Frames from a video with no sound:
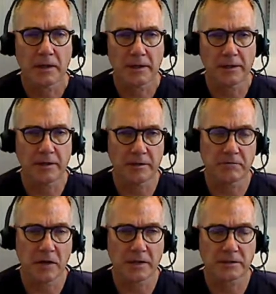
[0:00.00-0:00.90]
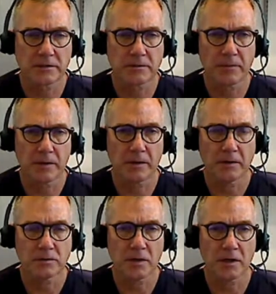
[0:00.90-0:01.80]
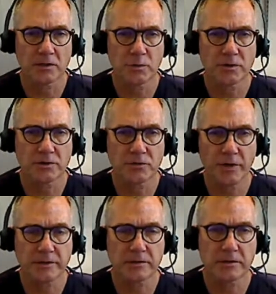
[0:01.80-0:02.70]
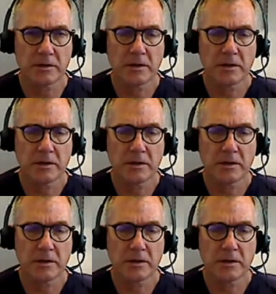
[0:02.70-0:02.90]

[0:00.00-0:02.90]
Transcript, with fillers: clinical advice. so I just want to stress